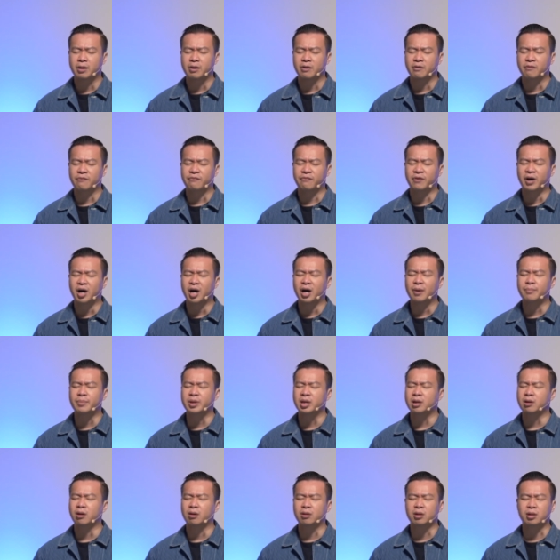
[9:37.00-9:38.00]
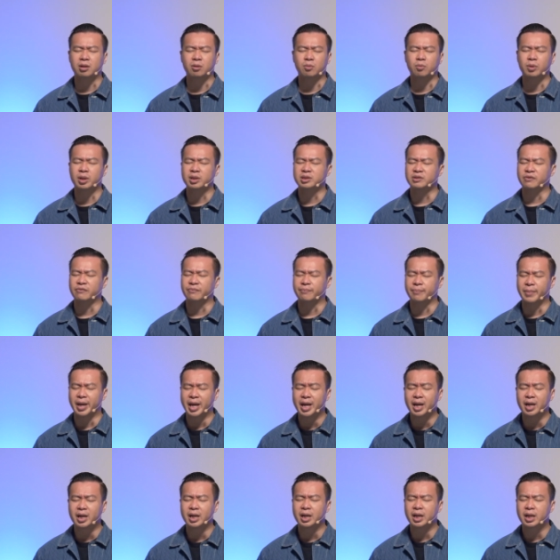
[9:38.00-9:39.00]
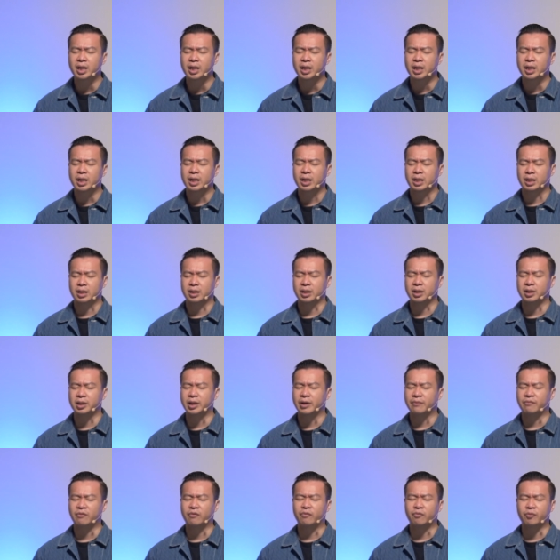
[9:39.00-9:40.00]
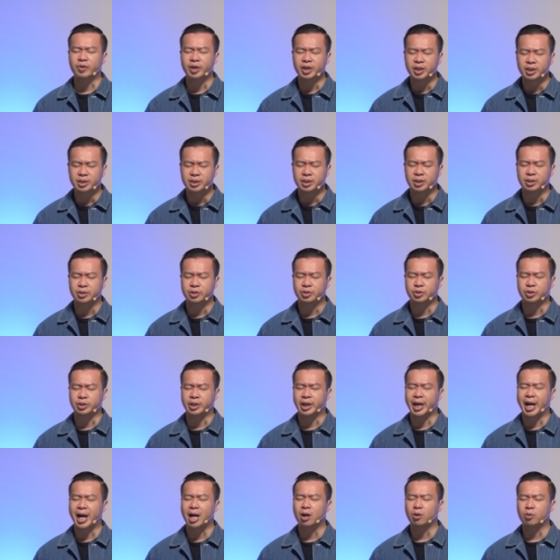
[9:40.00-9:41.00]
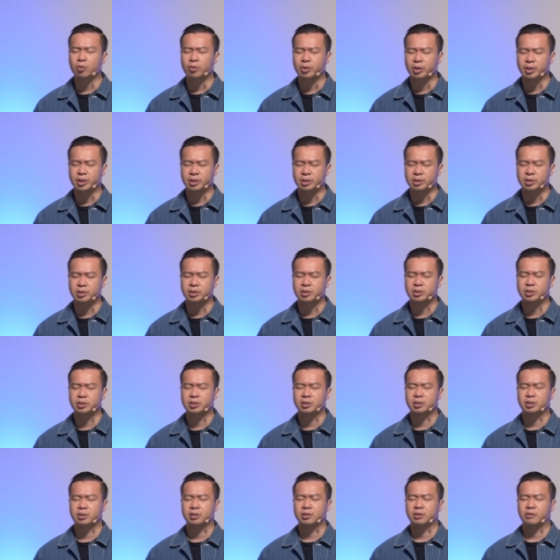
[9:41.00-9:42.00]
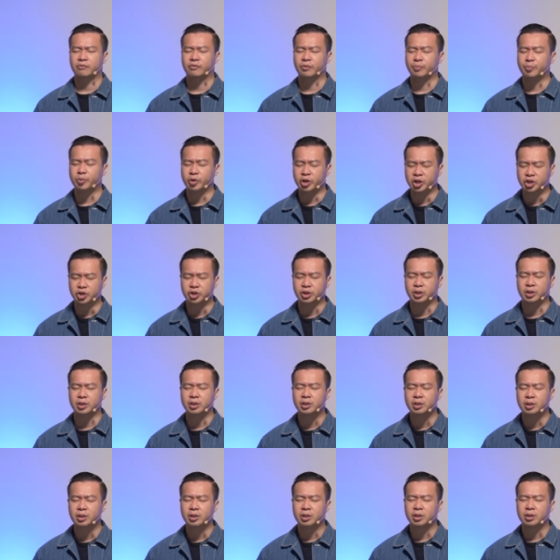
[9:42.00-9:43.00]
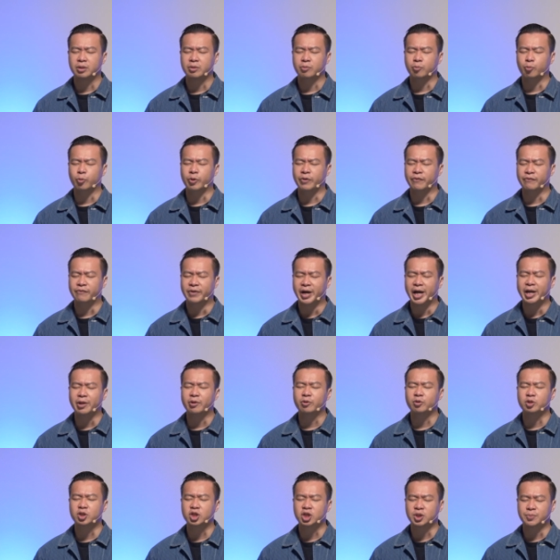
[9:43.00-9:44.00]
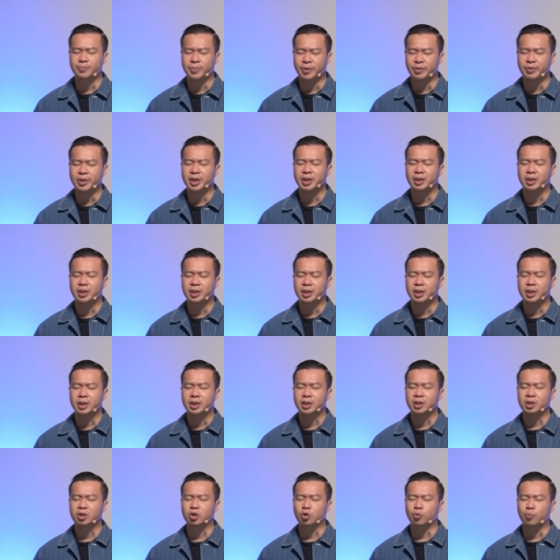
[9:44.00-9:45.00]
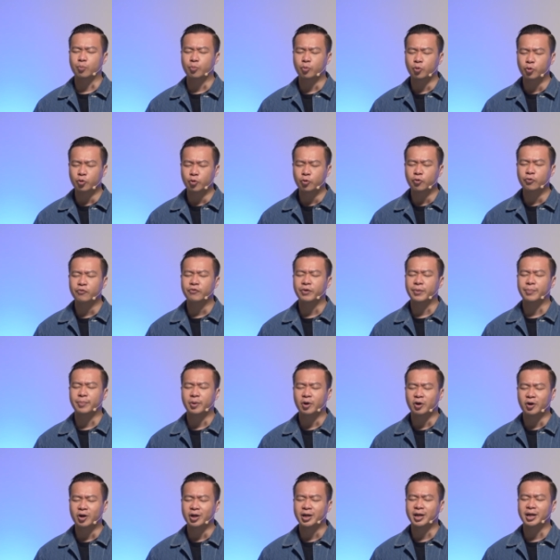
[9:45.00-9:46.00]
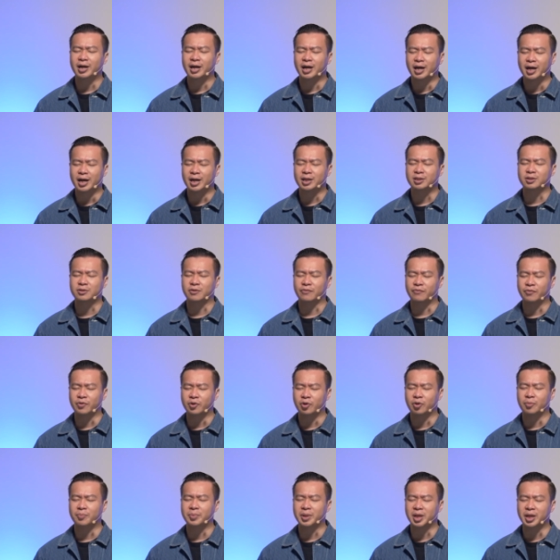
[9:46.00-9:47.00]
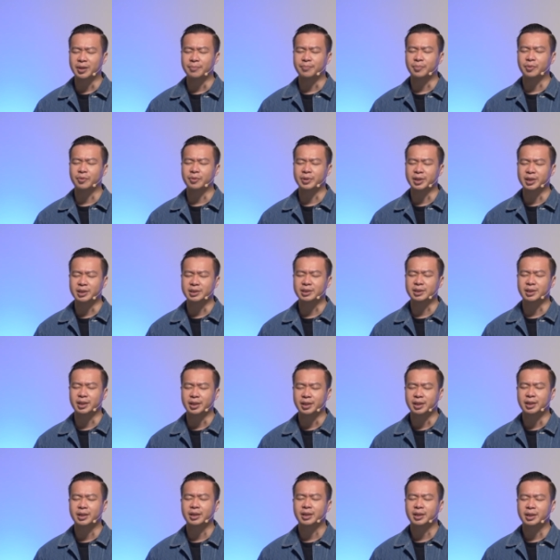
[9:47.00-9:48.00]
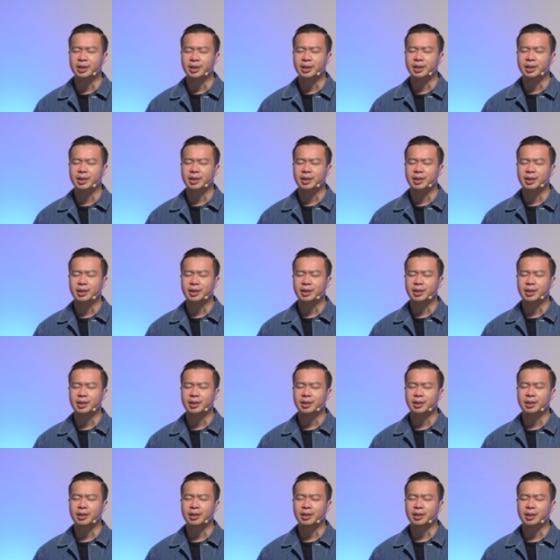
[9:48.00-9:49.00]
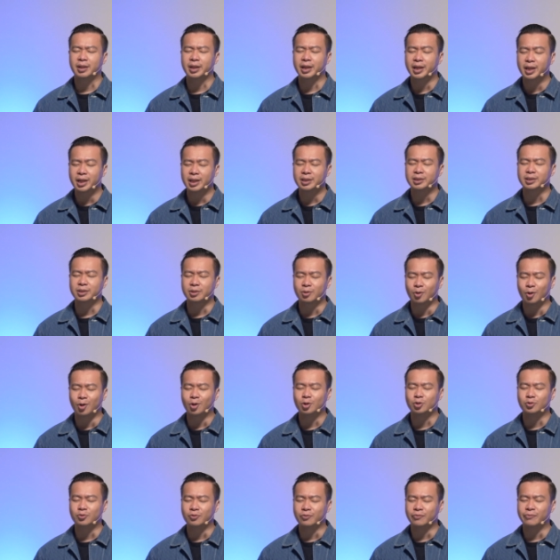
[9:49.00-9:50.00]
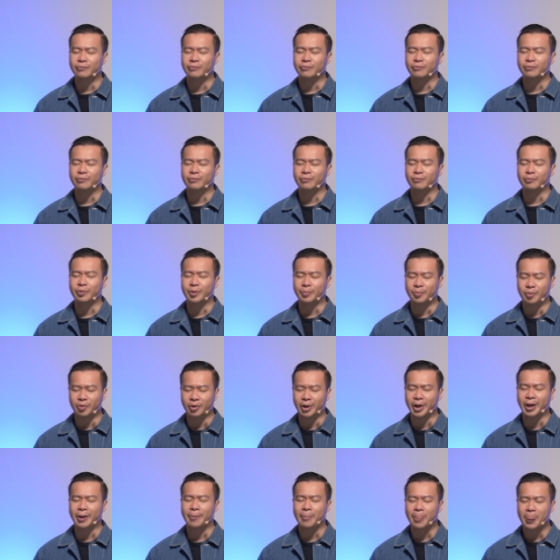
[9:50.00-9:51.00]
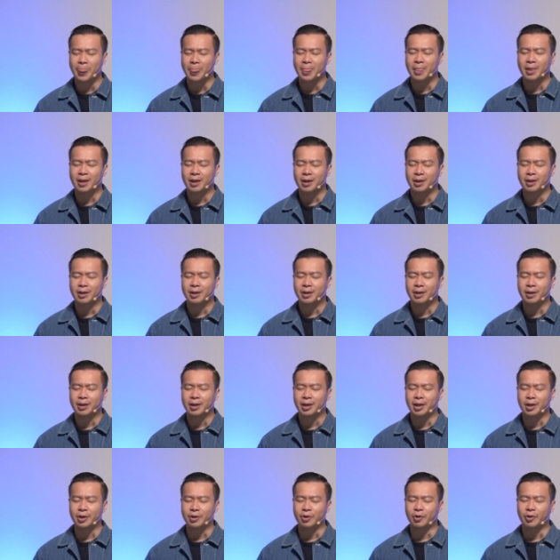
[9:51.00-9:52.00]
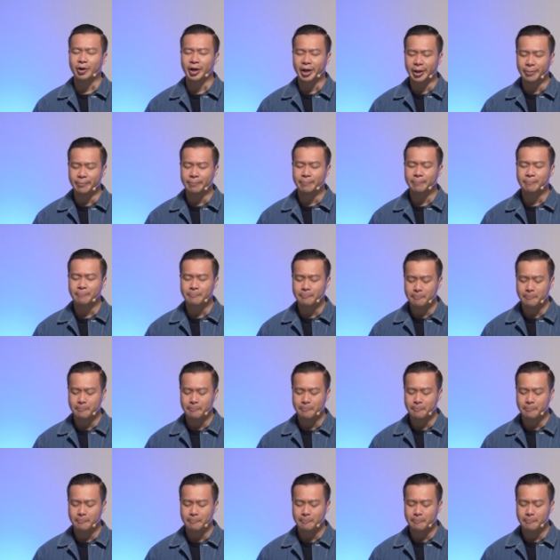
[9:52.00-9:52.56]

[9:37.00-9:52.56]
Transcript: far beyond the words of men, the depth of research, the eloquence, the preacher. We invite you, spirit to move upon the hearts of your people this day. Lead us into all truth, we pray. In your name,